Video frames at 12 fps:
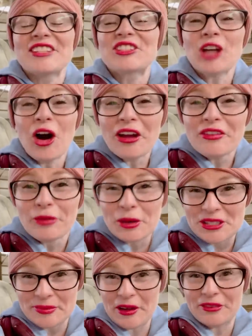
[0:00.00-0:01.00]
saw a
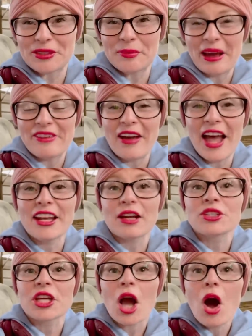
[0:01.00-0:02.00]
voicemail from my vet and I
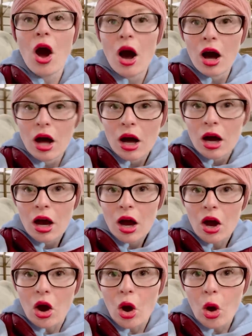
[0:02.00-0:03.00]
was like, oh
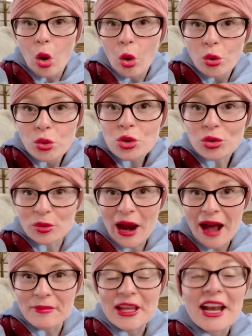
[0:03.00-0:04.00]

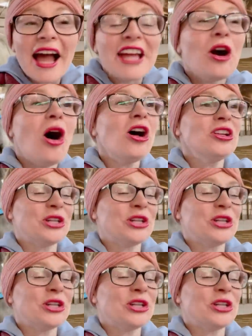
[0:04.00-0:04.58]
crap. And I called